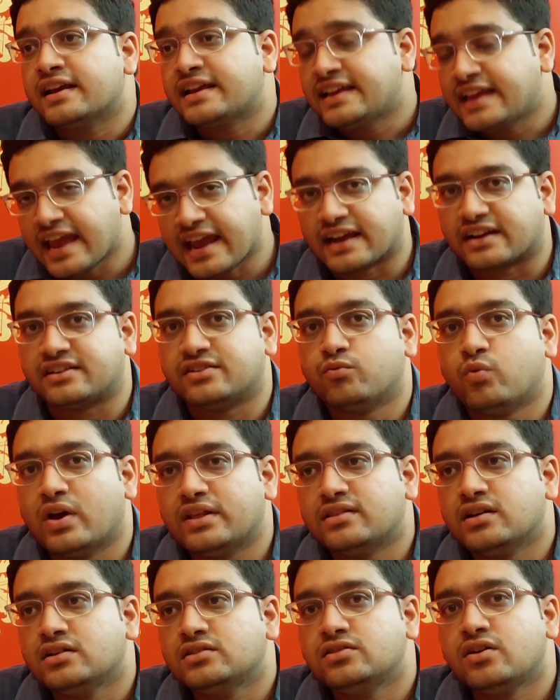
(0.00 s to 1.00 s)

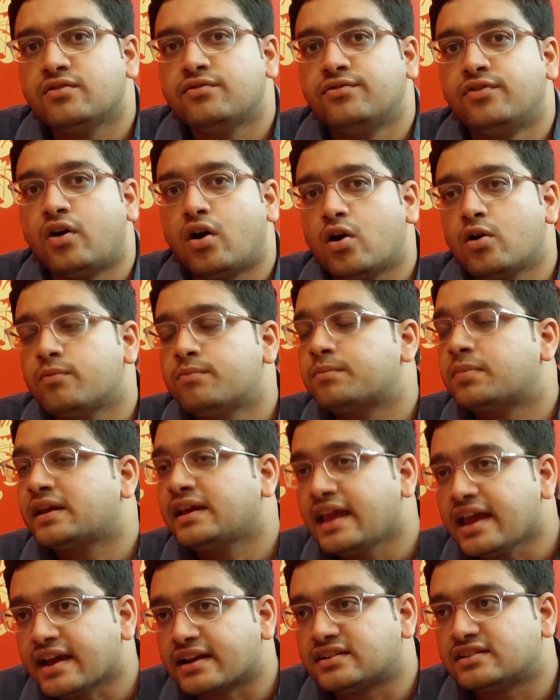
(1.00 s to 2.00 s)
the verb
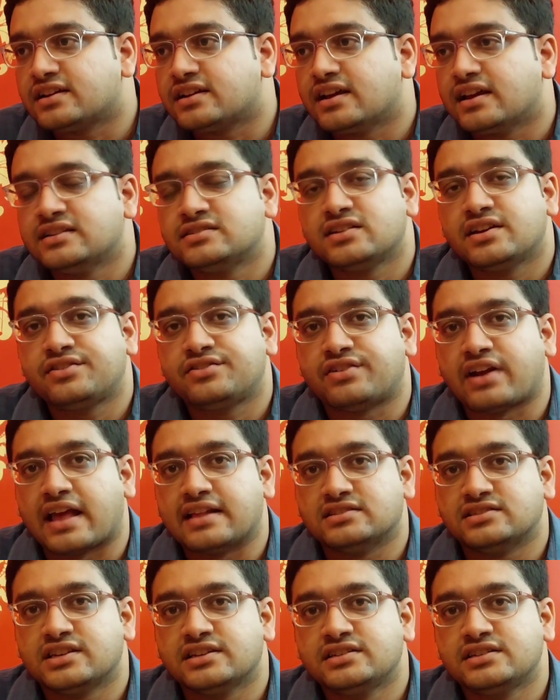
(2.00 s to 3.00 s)
kicked is a
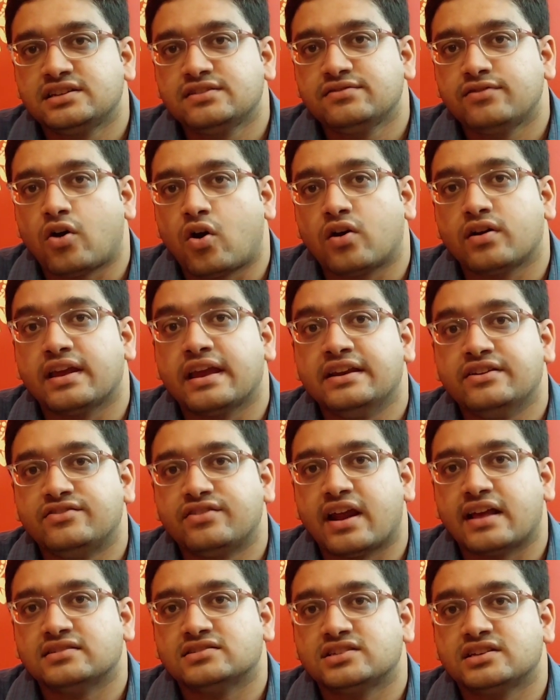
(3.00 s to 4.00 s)
transitive or
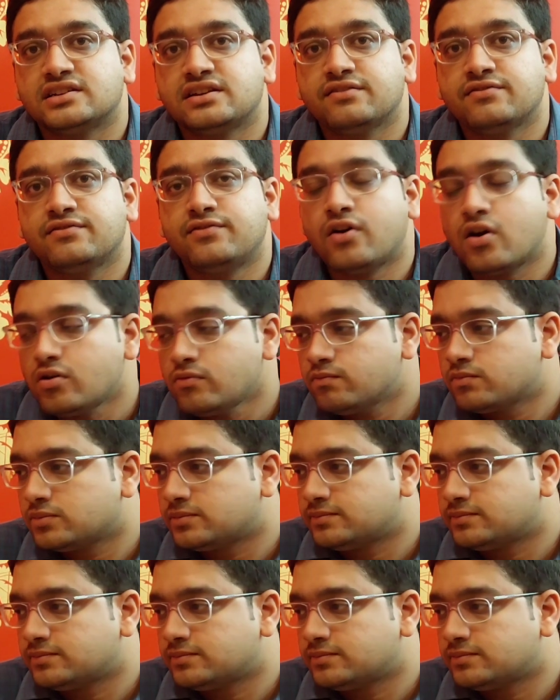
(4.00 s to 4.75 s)
intransitive verb?